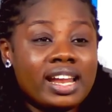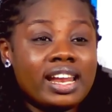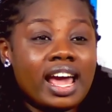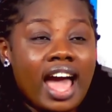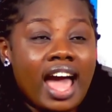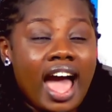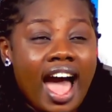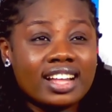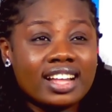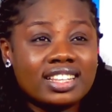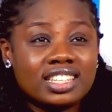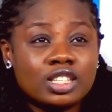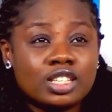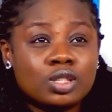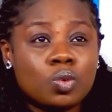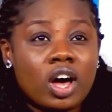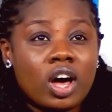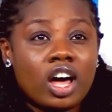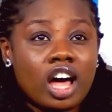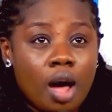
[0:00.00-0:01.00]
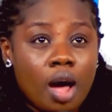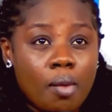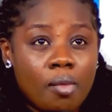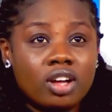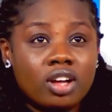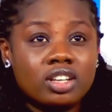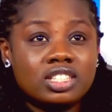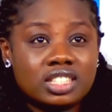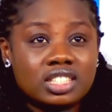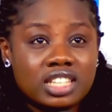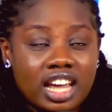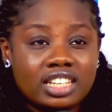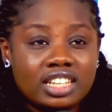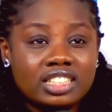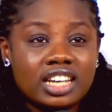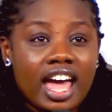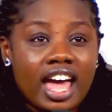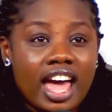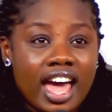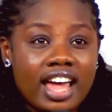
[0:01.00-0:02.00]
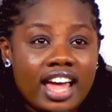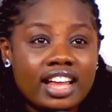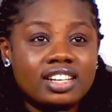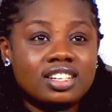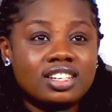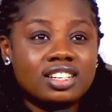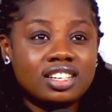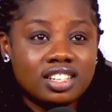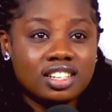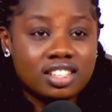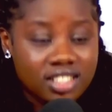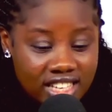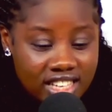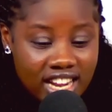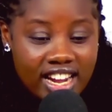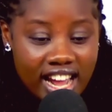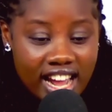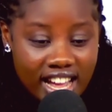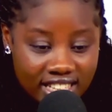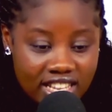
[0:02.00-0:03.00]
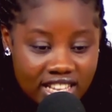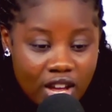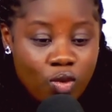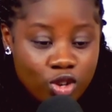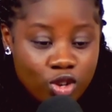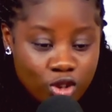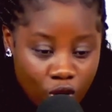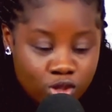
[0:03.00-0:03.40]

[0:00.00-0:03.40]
But the artist will come on stage and the dancer would also